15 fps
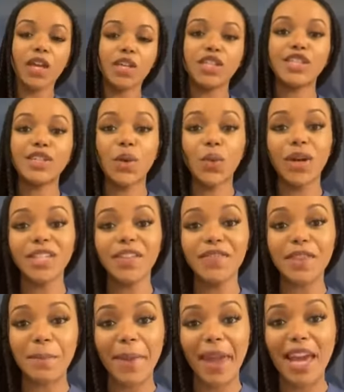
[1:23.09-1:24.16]
So one of
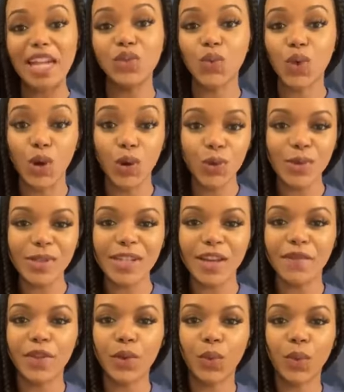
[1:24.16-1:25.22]
the main roles
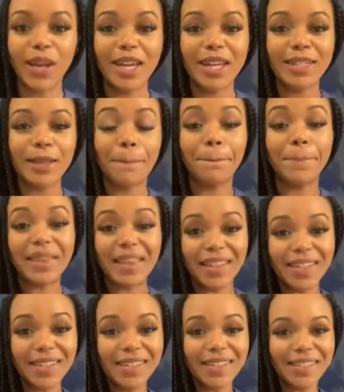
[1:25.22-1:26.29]
of the red
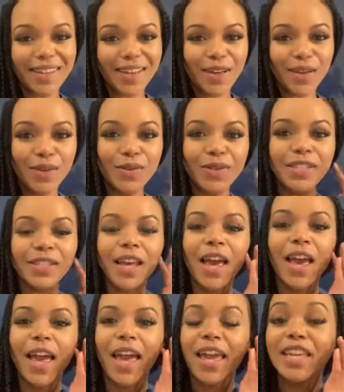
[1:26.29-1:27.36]
blood cells
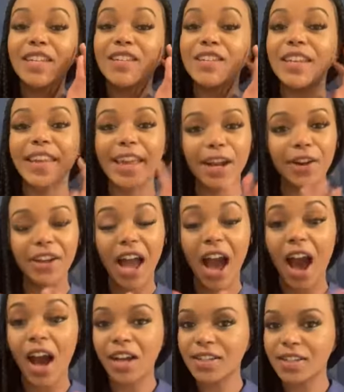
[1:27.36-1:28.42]
is to carry
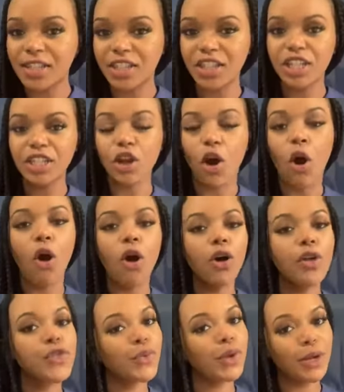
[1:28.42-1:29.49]
oxygen
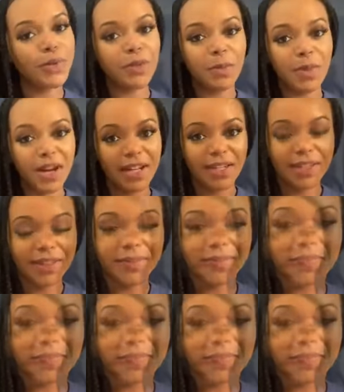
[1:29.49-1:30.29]
all throughout the body.